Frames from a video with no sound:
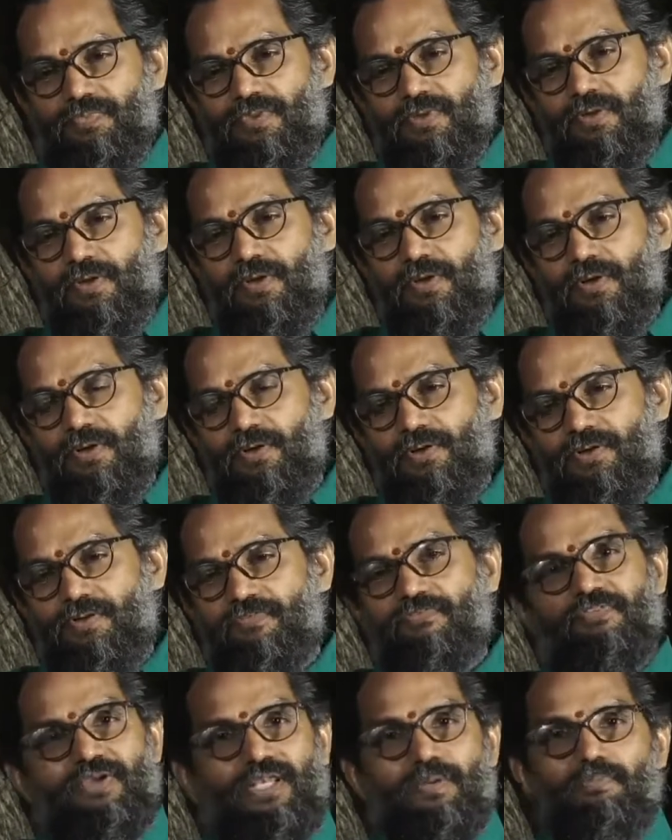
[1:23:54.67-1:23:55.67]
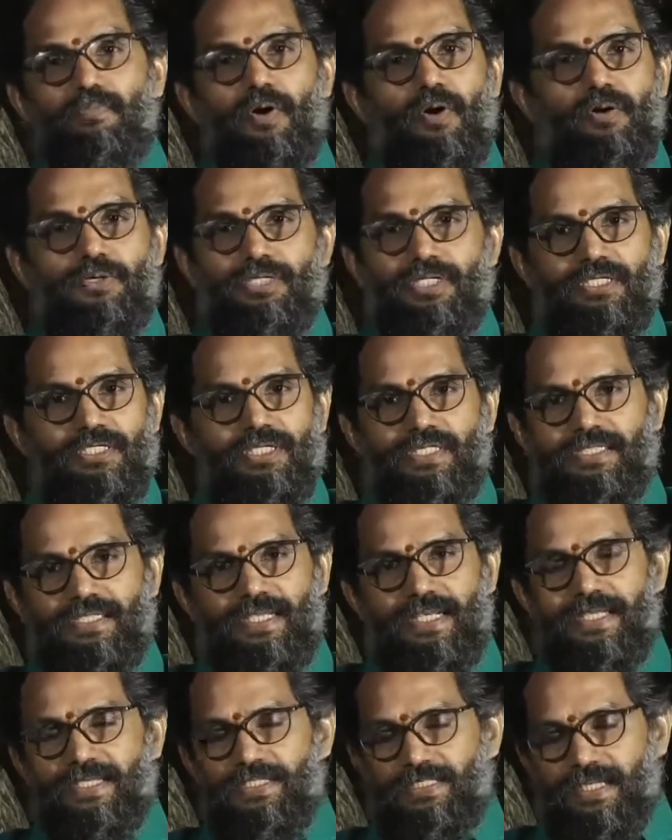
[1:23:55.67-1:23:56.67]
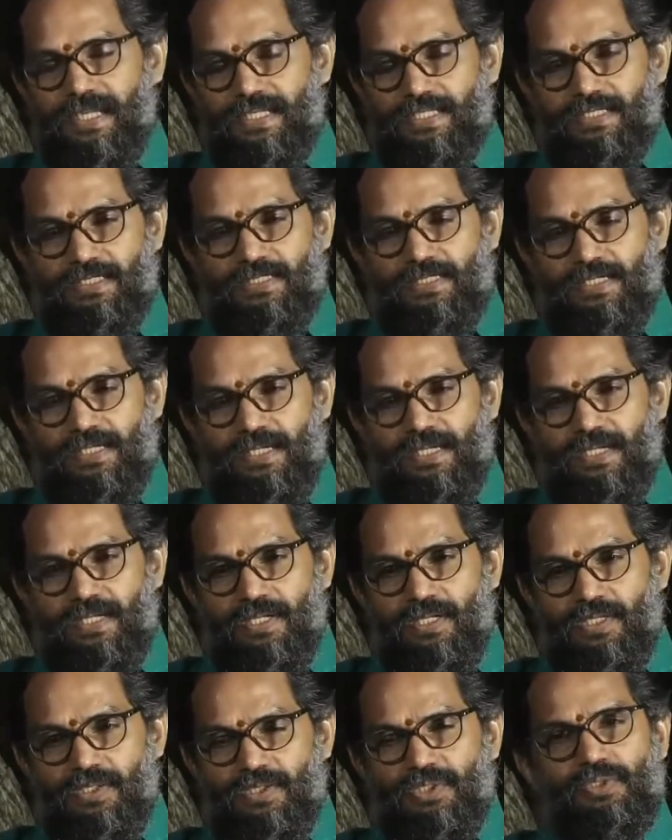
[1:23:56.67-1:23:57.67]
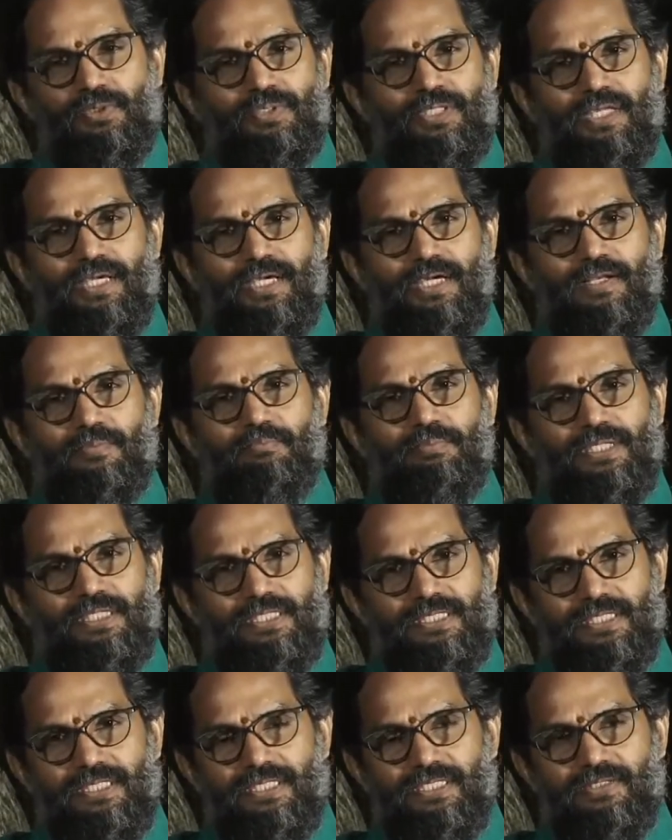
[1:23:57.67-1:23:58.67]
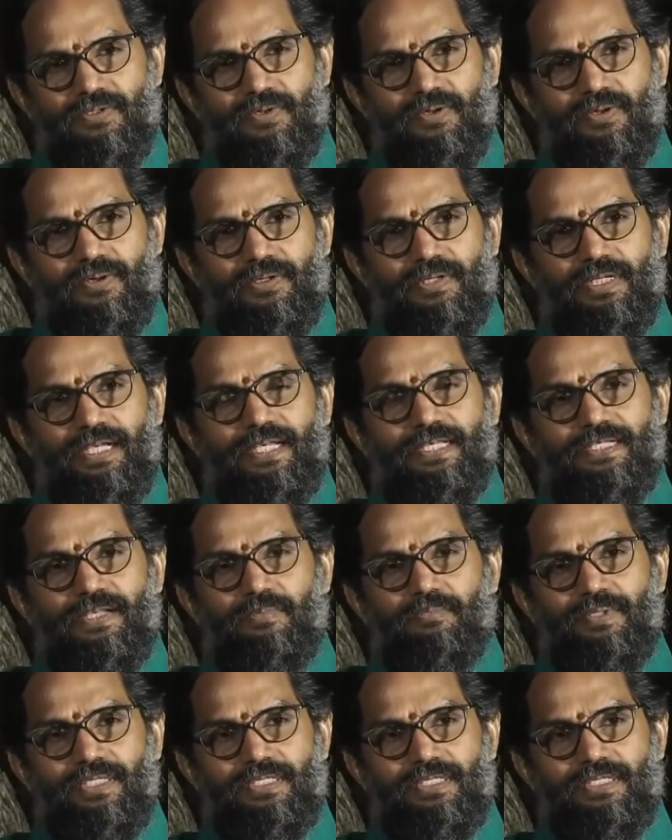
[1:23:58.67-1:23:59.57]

or film coating, nothing like that. So, they are bitter or a little bit